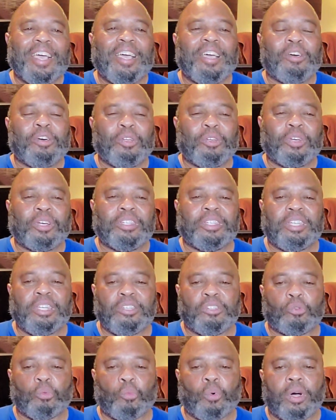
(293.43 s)
because
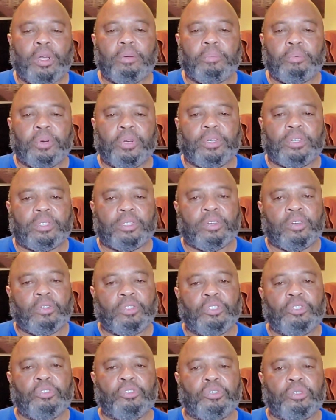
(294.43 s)
he's the one person
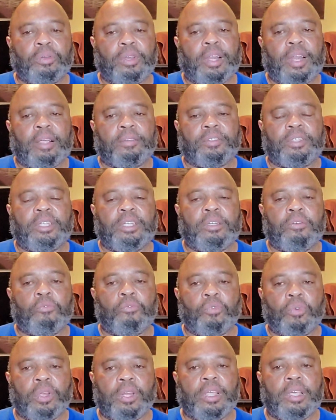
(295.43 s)
on YouTube that I've seen
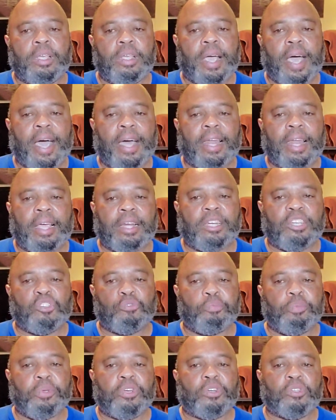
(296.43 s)
really highlight
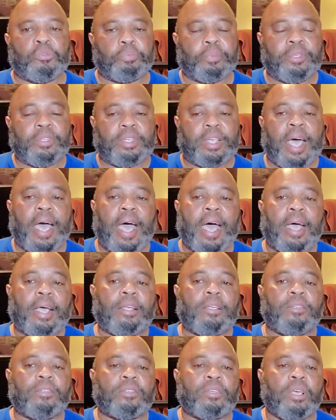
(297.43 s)
these speakers
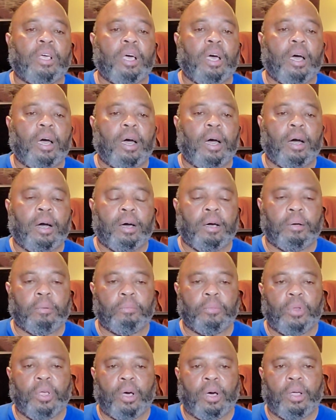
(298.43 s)
besides
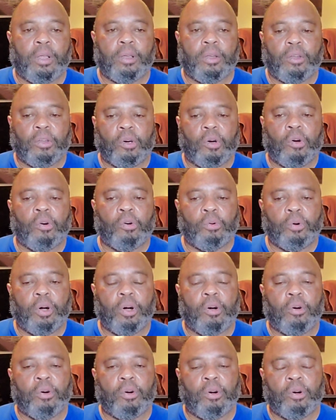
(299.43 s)
the
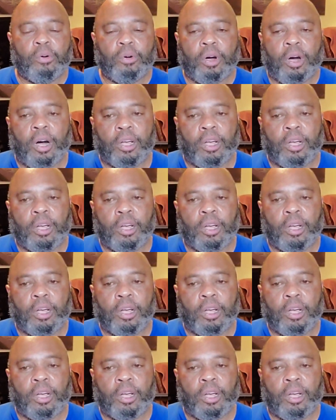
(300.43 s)
old